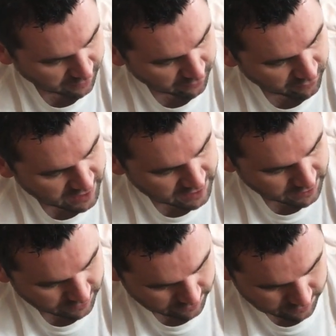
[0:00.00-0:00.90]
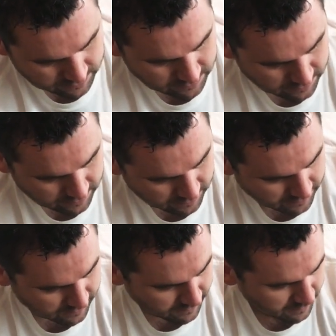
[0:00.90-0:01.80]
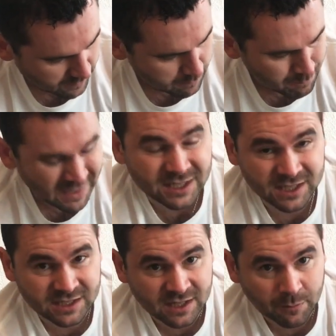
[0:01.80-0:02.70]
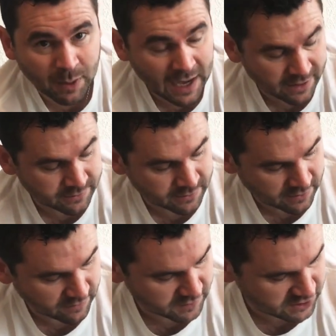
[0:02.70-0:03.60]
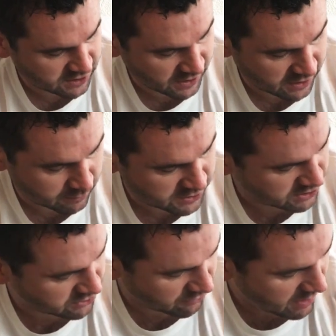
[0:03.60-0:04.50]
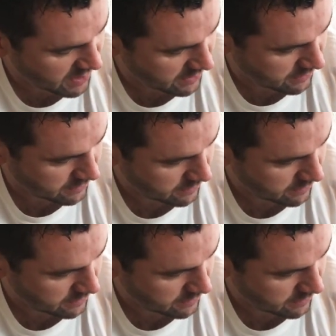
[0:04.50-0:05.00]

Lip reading: the 3 mixed into the pattern of the sneaker, which is great.